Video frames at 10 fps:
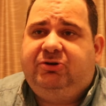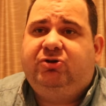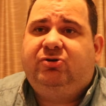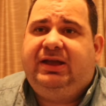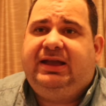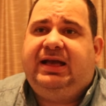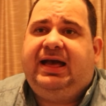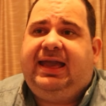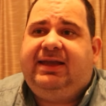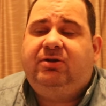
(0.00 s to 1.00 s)
doing
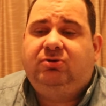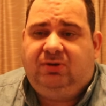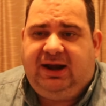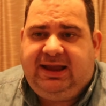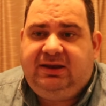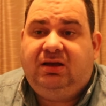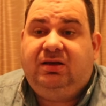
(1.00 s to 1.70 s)
a great